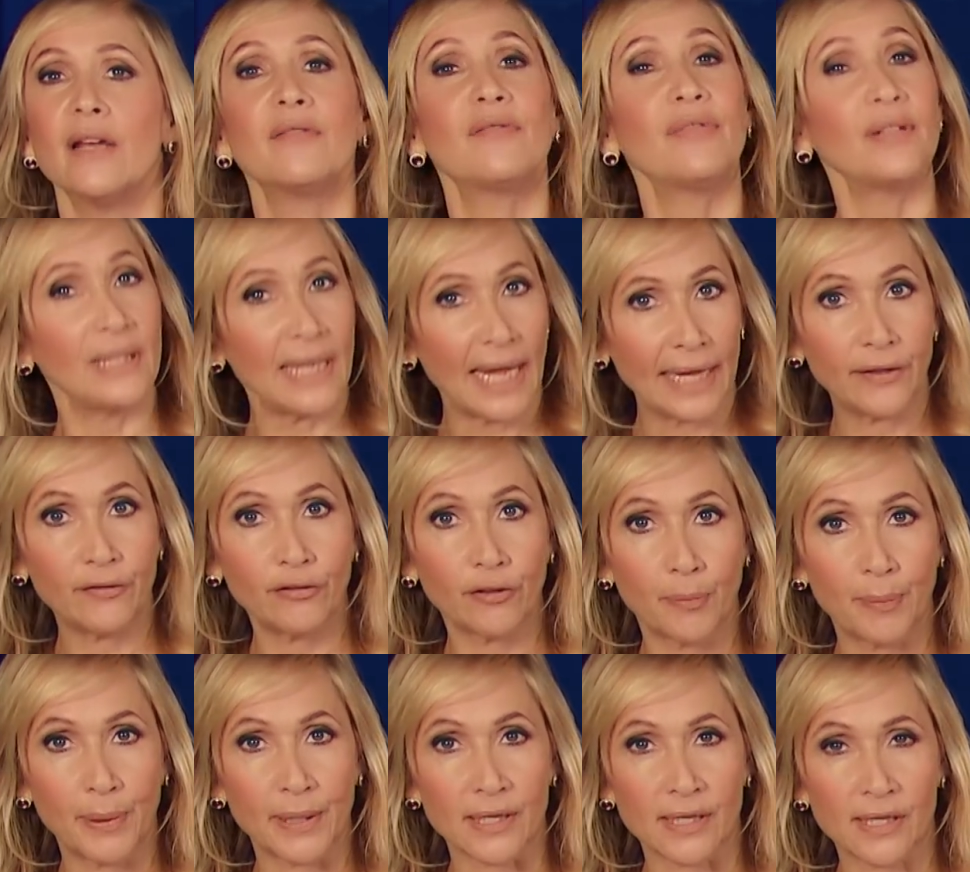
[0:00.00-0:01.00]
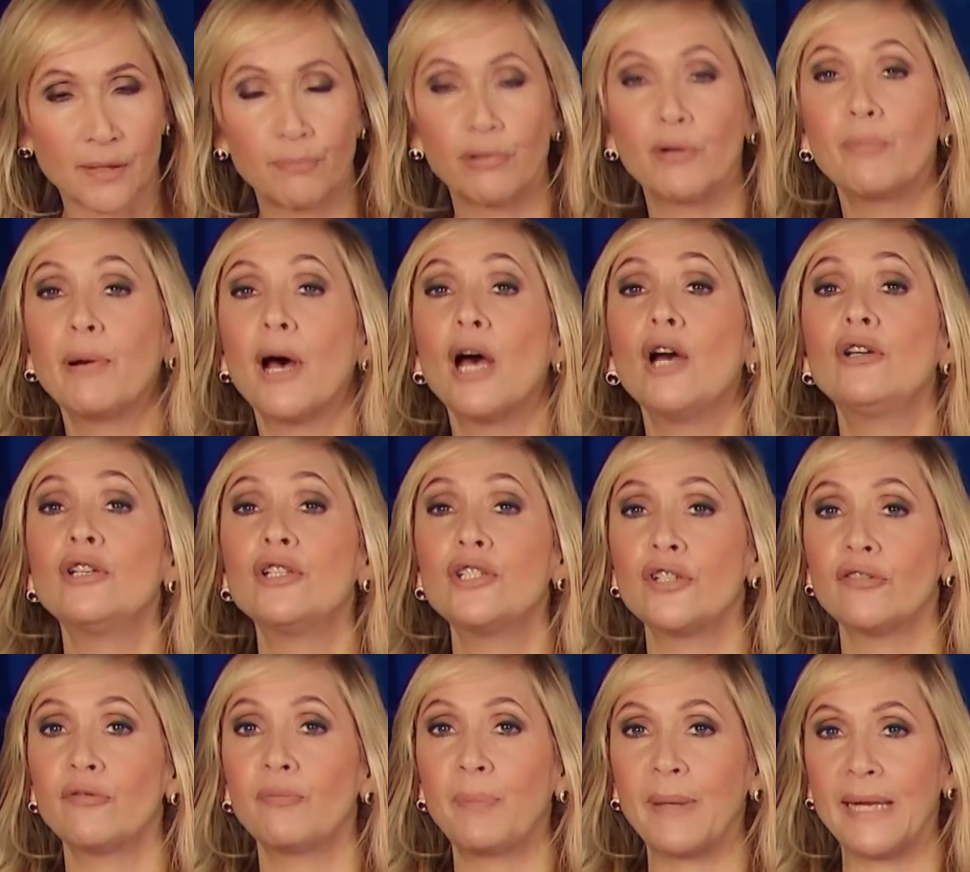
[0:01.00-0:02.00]
philanthropist, proponent
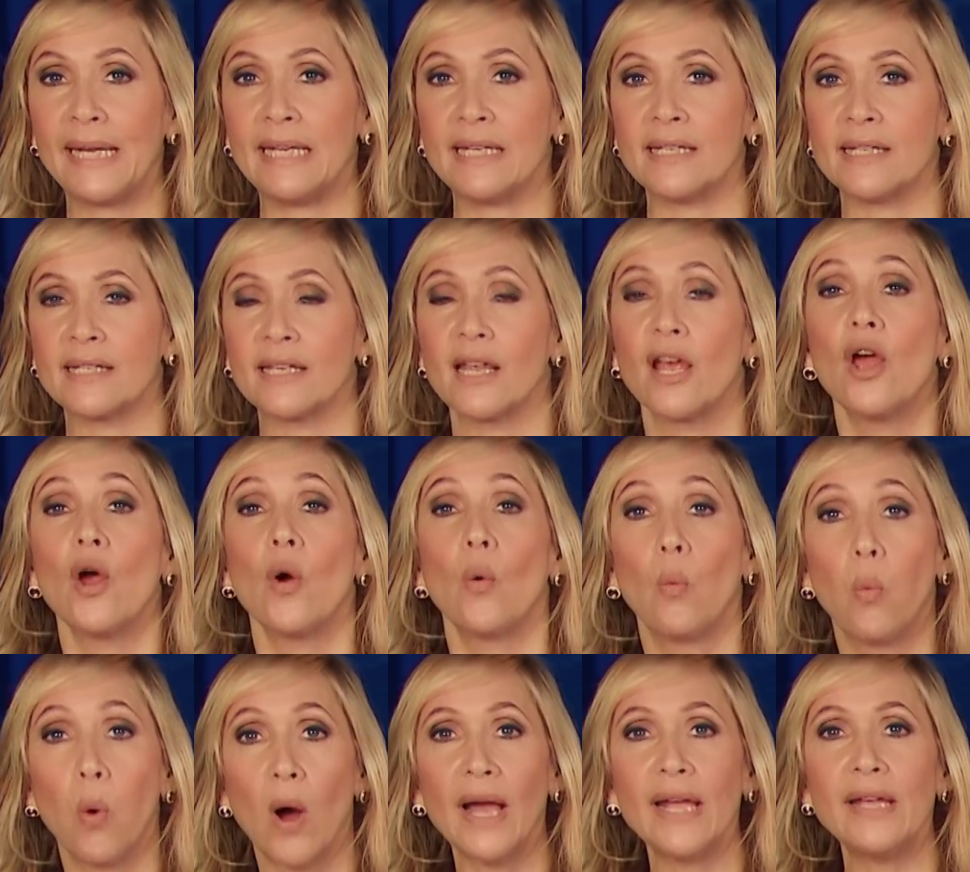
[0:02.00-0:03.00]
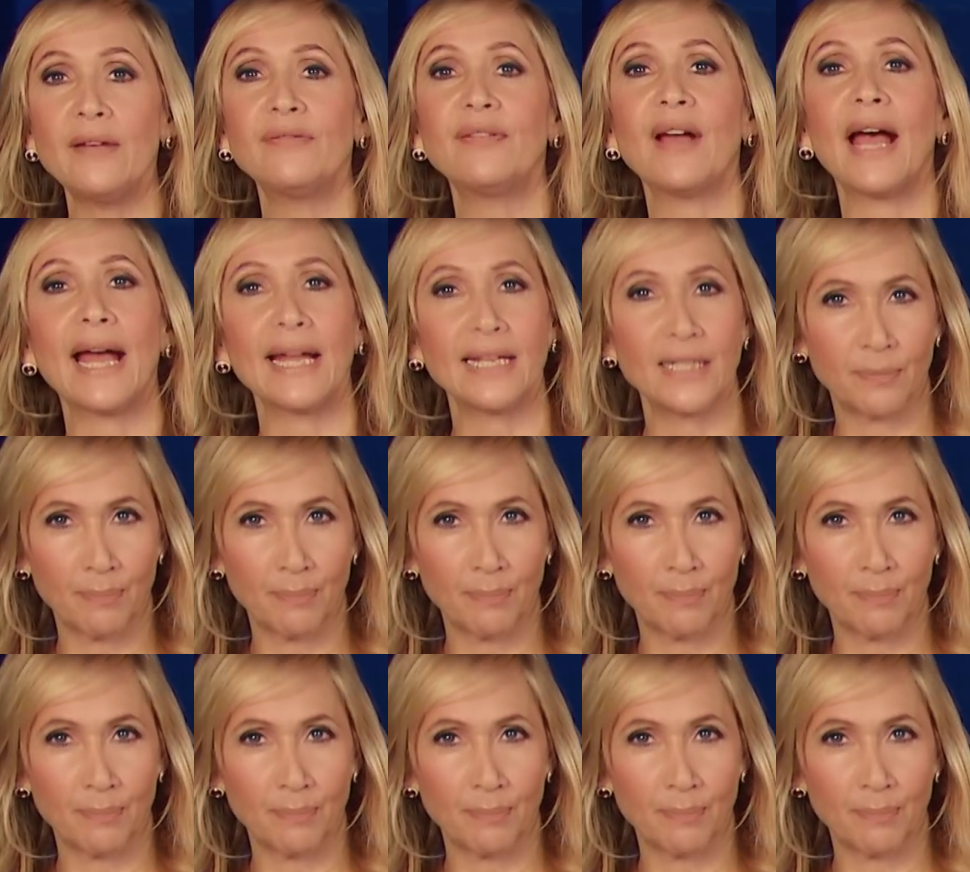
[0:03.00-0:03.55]
of peace, wife and